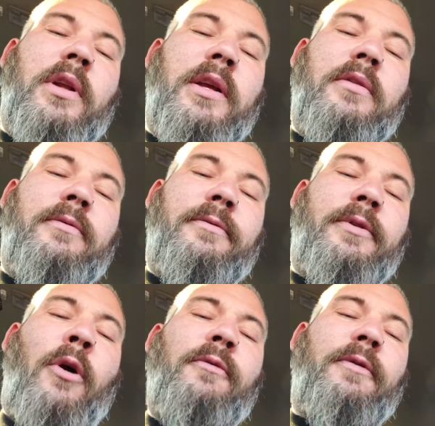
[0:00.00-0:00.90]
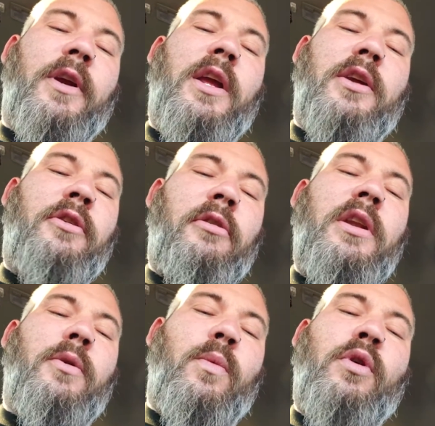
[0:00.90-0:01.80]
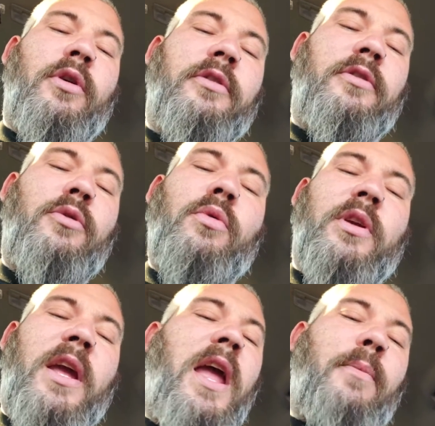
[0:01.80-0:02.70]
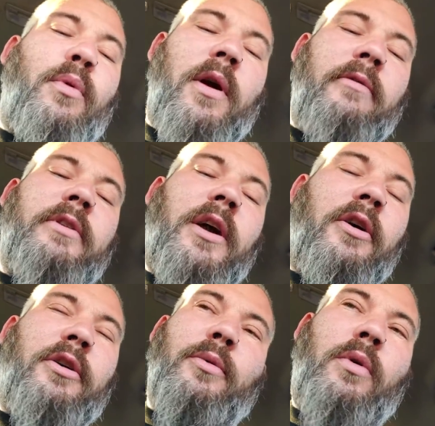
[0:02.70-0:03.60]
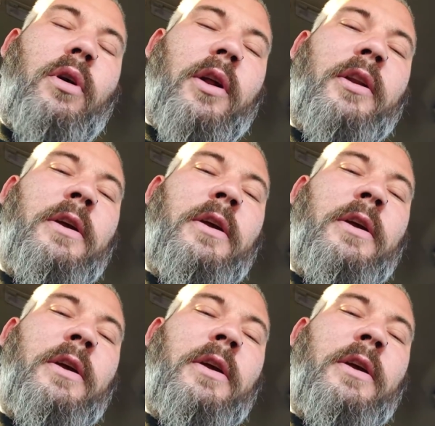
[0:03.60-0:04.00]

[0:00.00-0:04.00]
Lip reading: Like, don't forget, you're in the woods. You can camp wherever the hell you want.